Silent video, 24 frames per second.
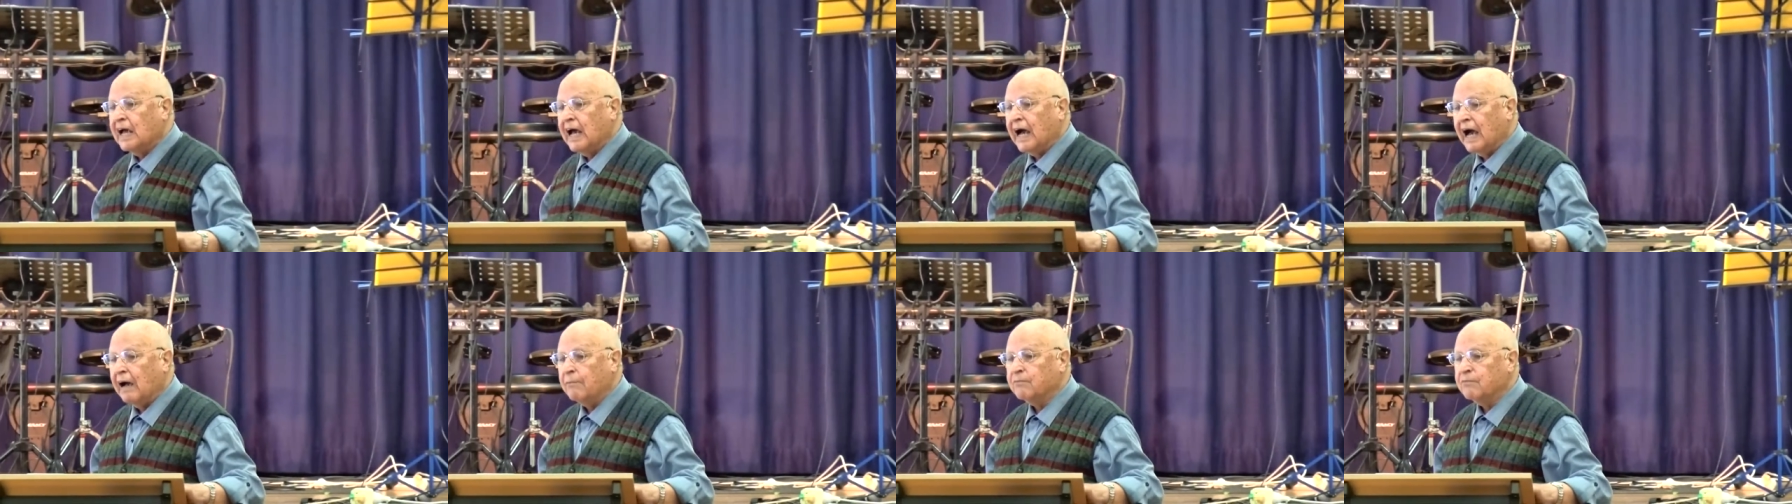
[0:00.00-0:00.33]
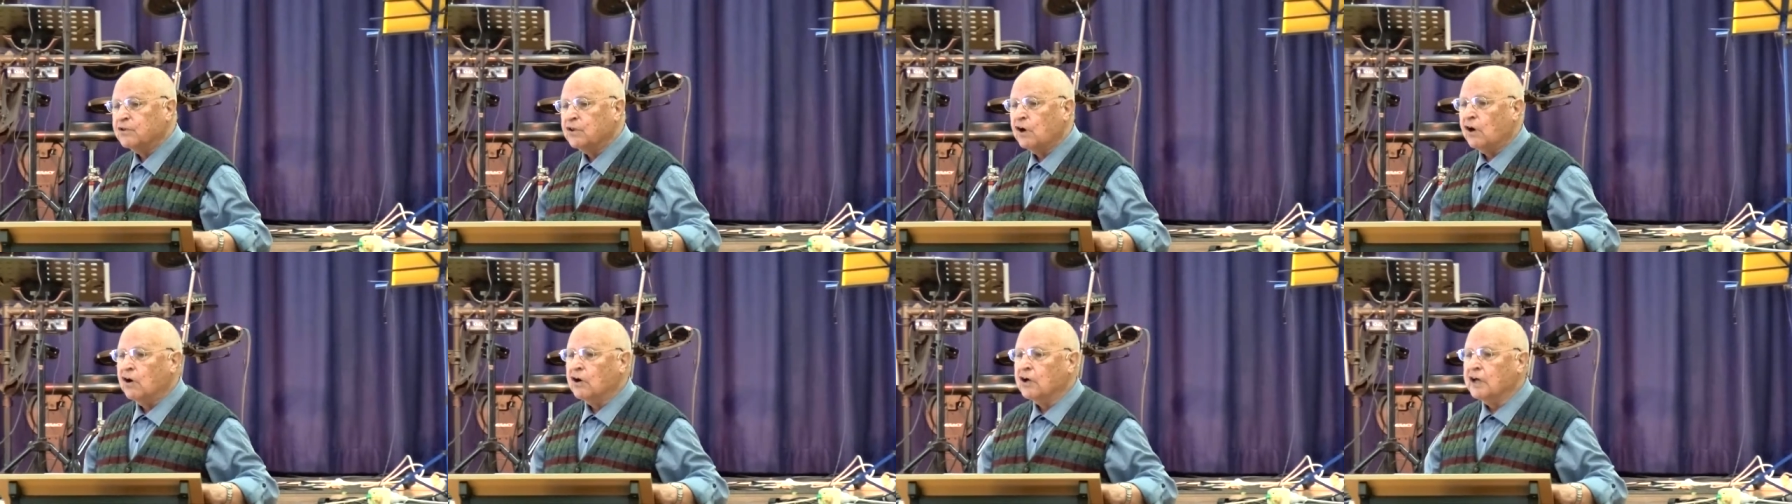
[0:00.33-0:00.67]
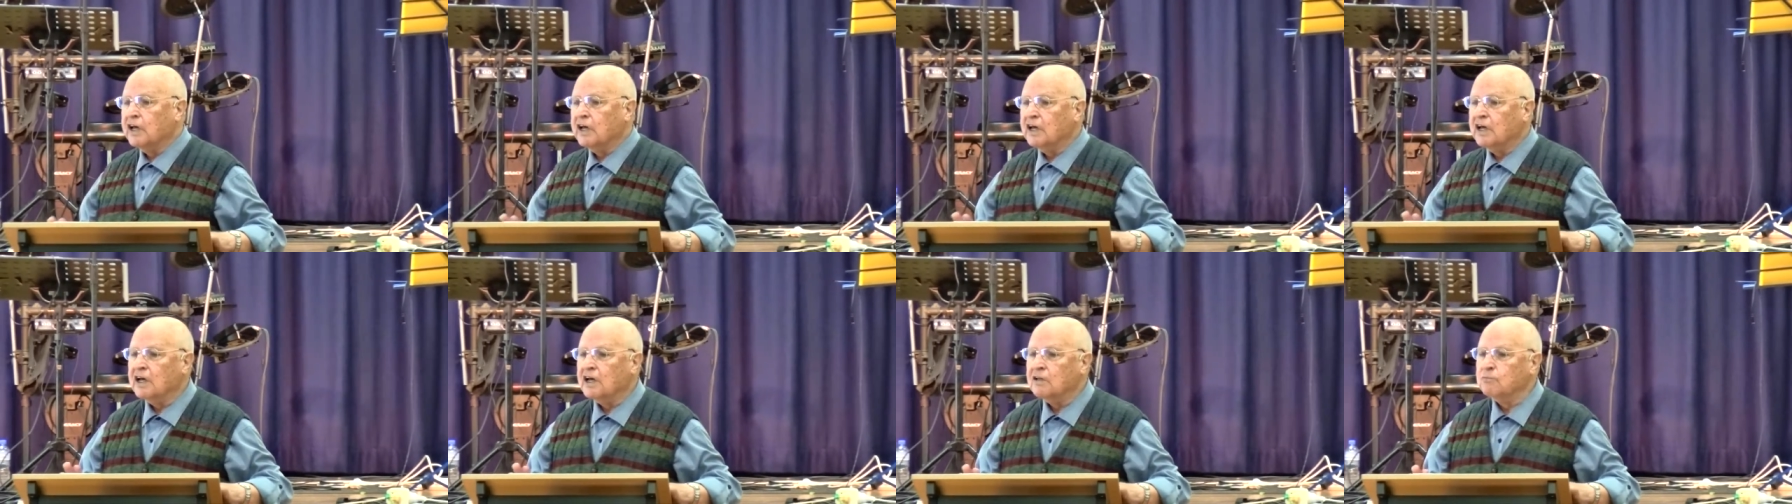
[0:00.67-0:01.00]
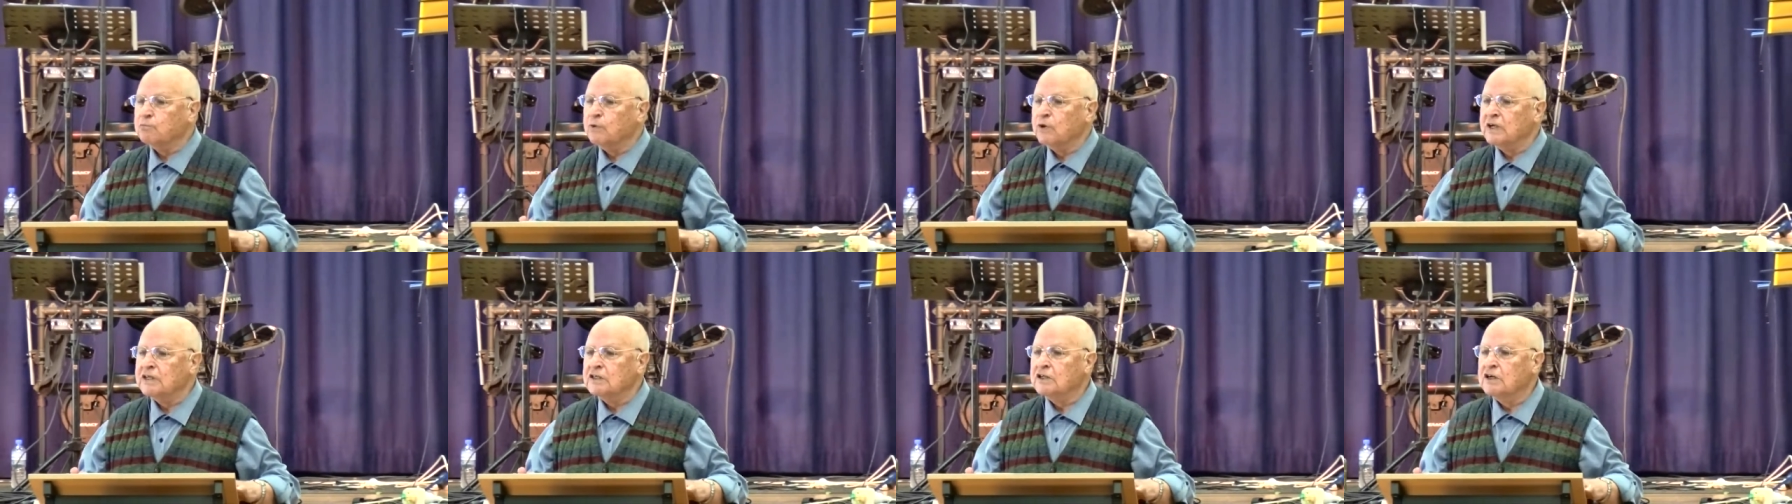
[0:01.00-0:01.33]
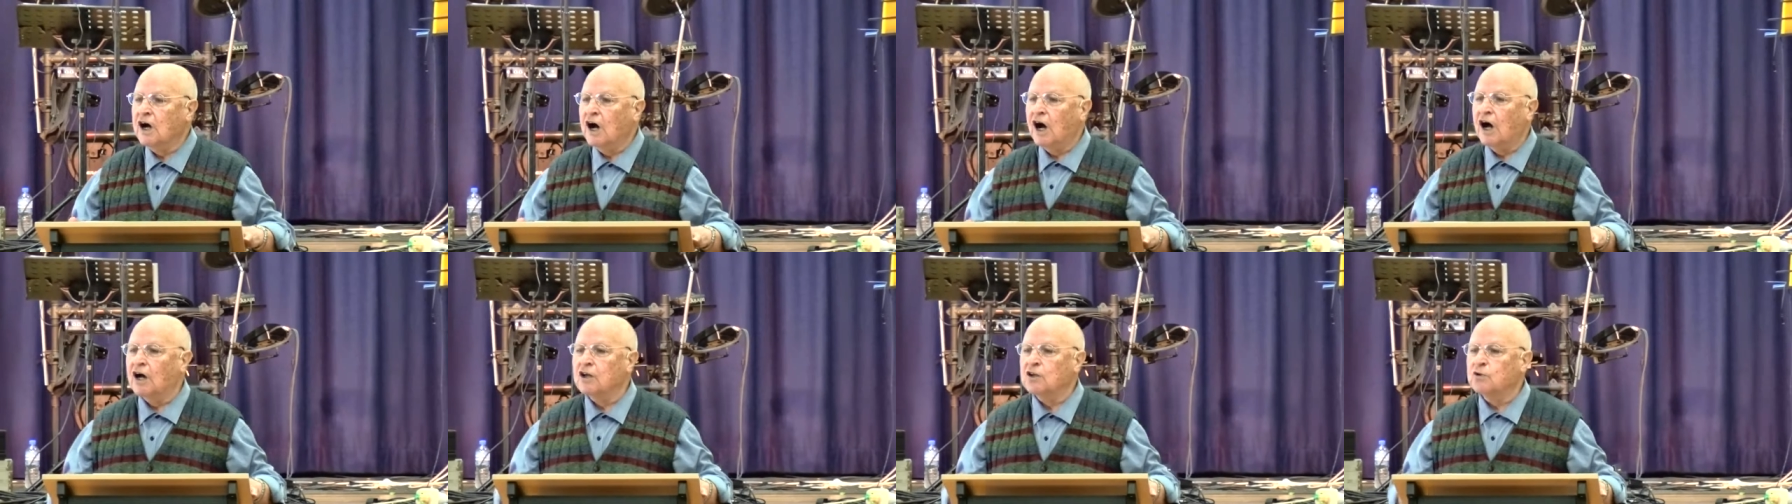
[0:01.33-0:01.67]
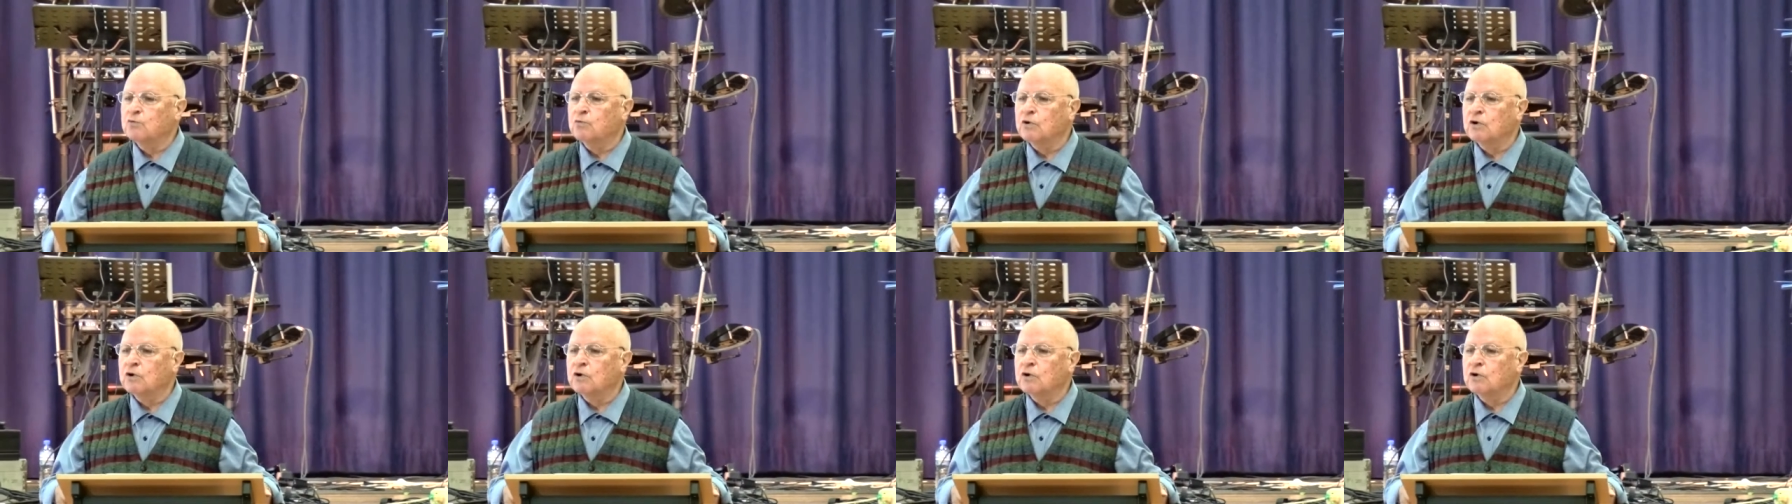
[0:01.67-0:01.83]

I'm talking it when God